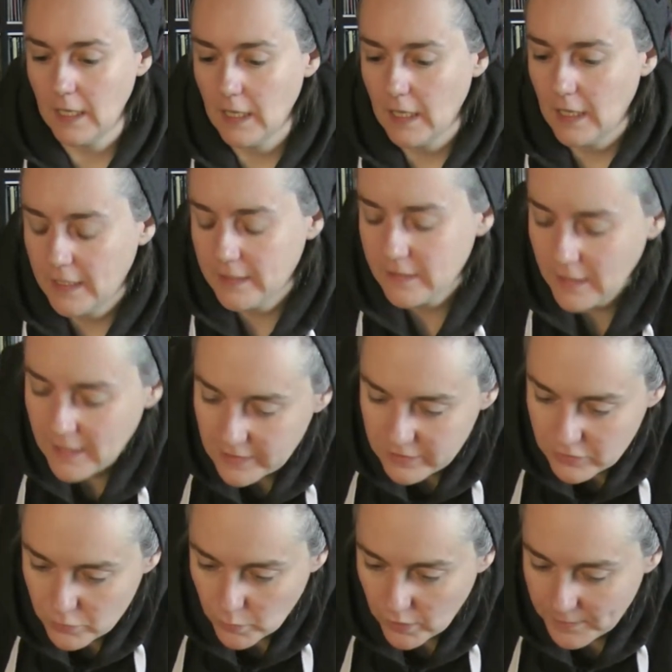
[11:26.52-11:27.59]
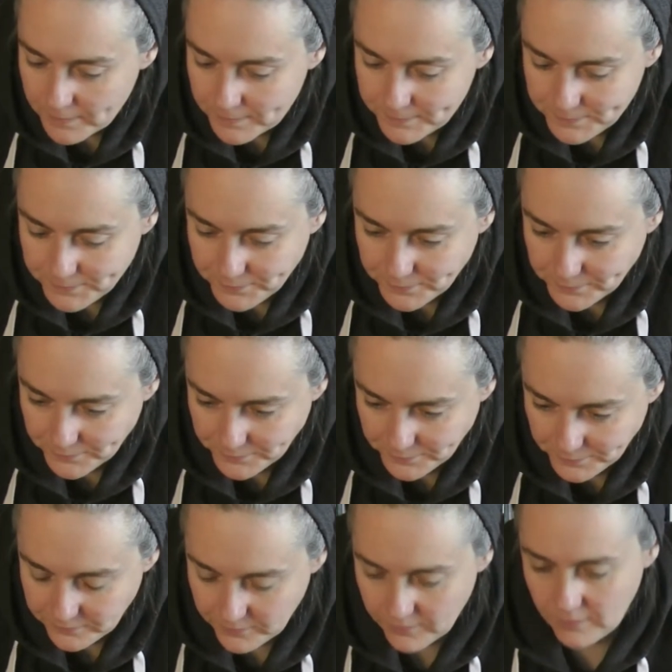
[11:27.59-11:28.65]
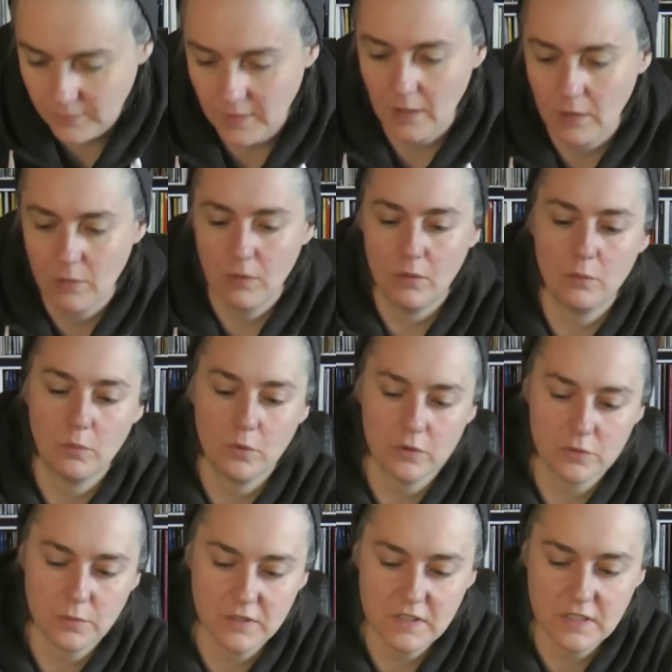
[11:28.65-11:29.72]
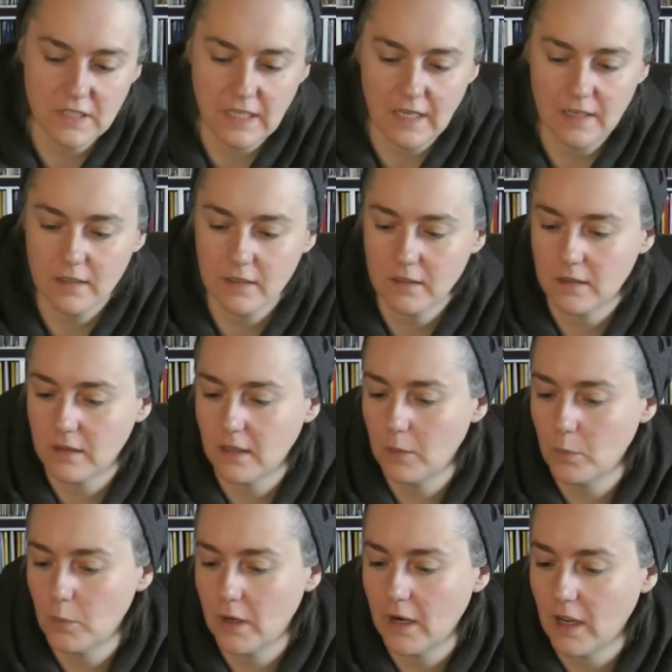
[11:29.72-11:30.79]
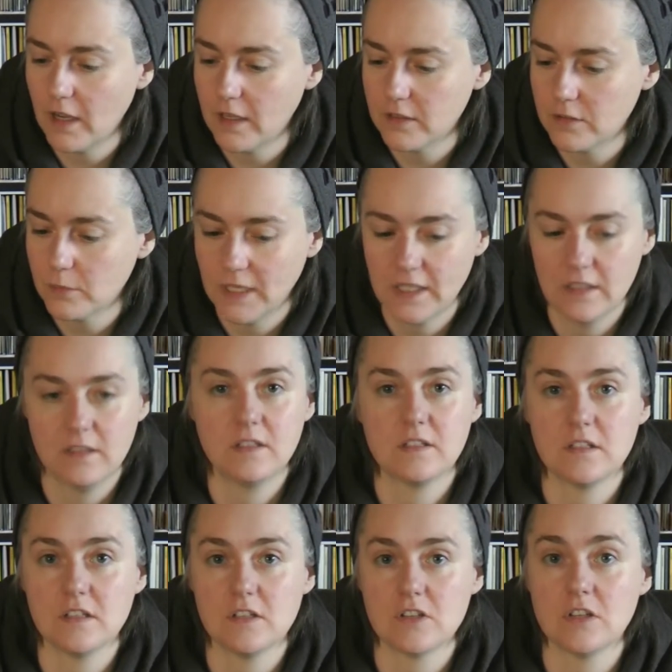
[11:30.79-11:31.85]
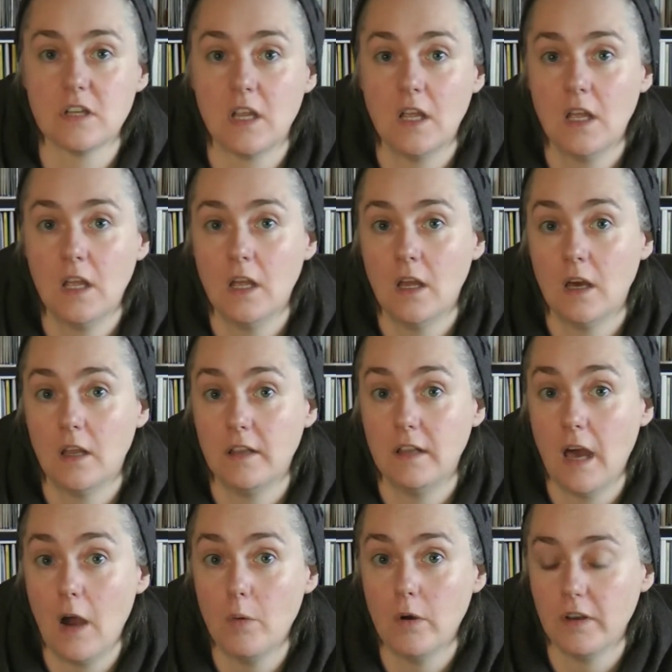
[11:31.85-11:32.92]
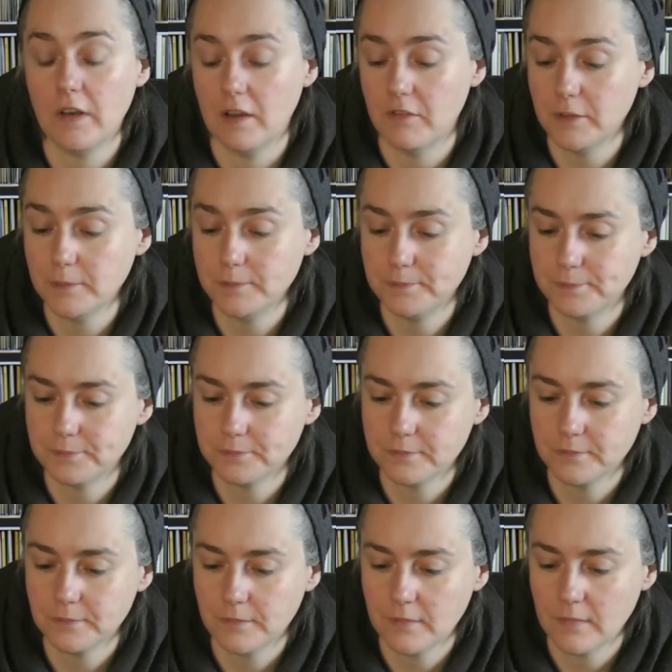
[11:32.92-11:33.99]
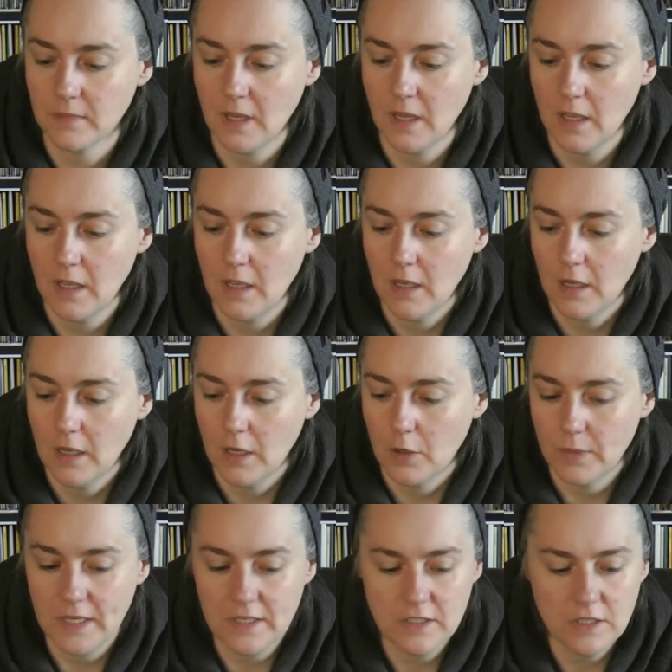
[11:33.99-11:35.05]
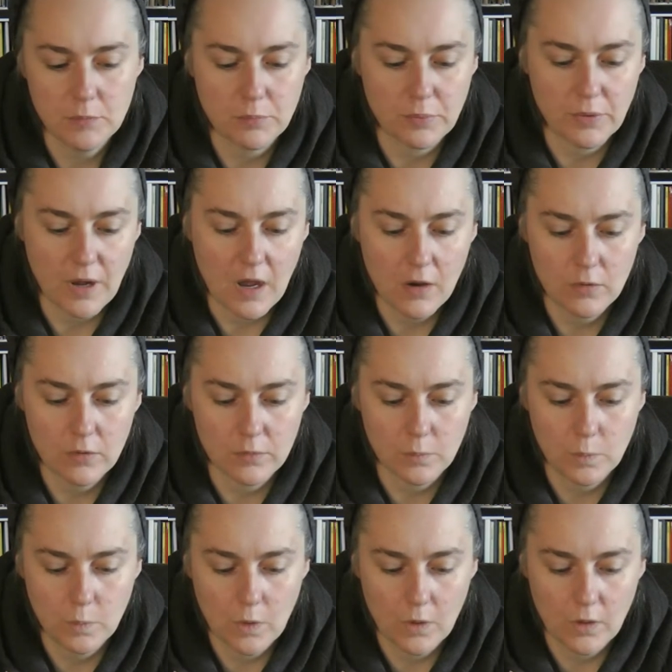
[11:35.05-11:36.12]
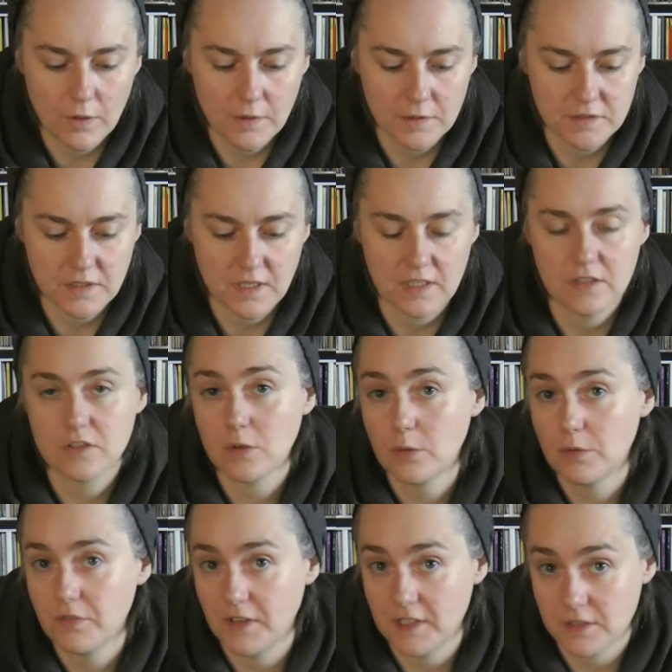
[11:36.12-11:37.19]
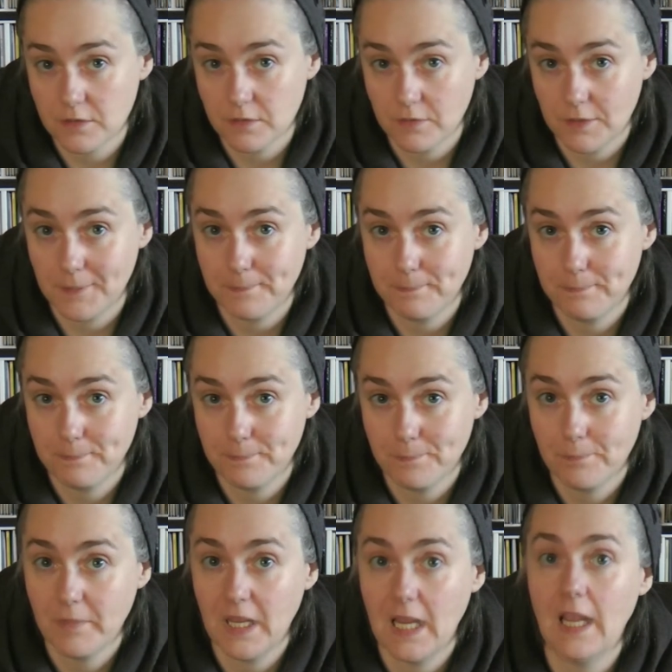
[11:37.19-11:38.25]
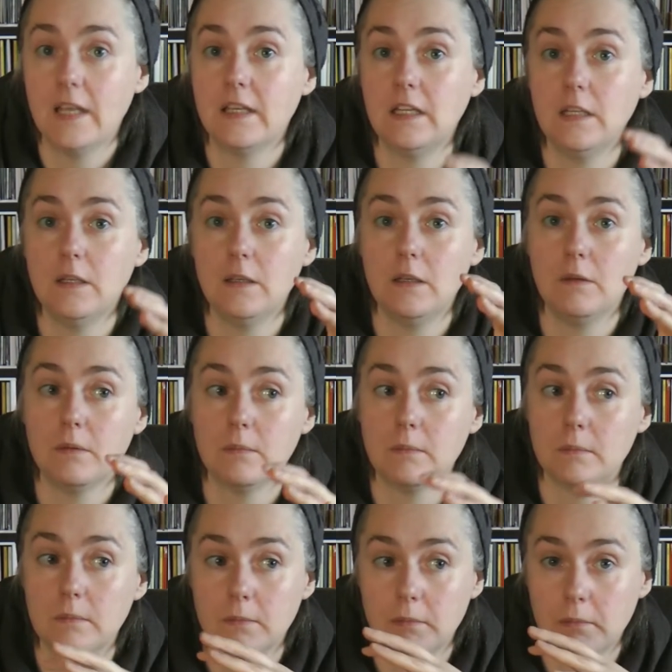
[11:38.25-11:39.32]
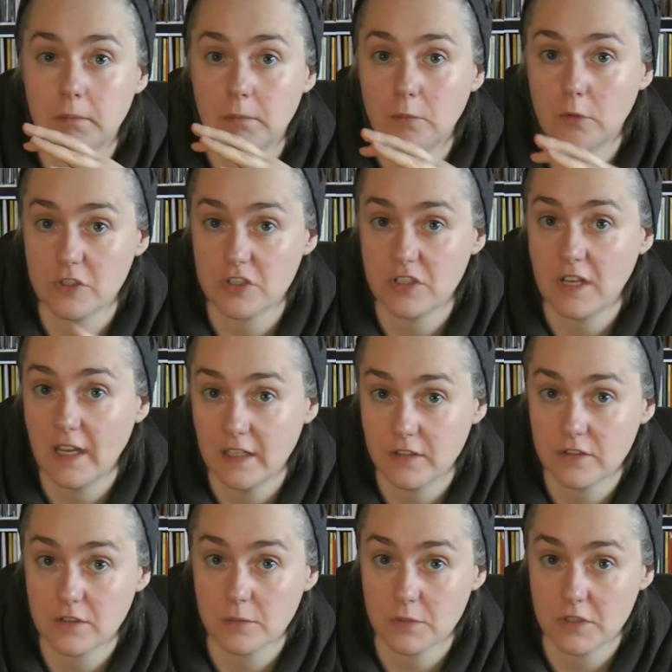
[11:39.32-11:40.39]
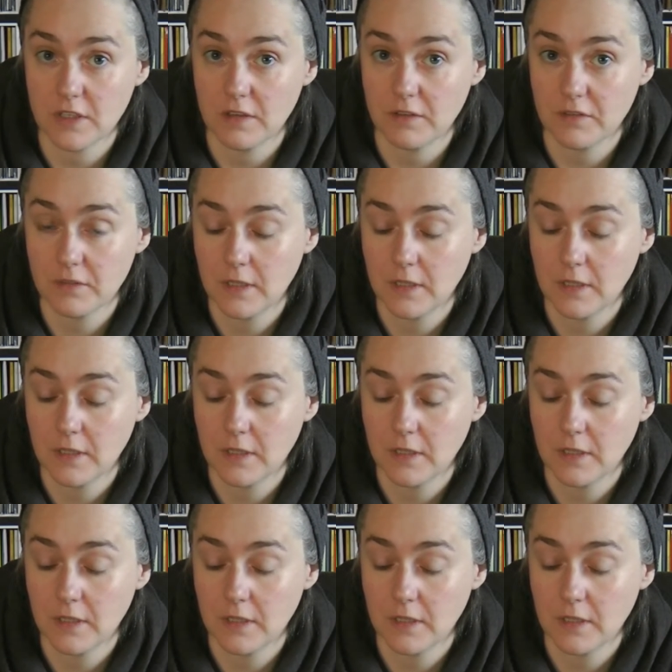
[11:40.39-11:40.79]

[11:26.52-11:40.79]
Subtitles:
And the last one was once again a thing where I had to make a decision, now or never. Randy Brown was at a soul festival and he was signing some stuff,